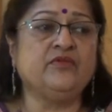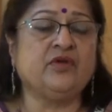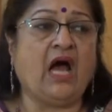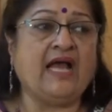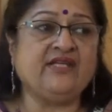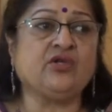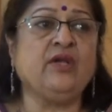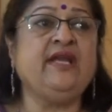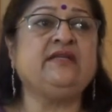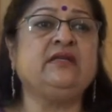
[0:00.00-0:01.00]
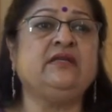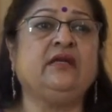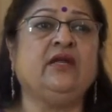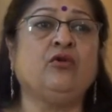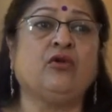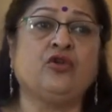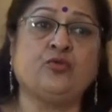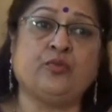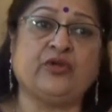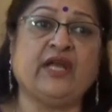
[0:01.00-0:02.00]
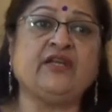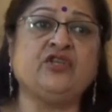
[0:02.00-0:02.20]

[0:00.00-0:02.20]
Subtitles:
isolated in order to protect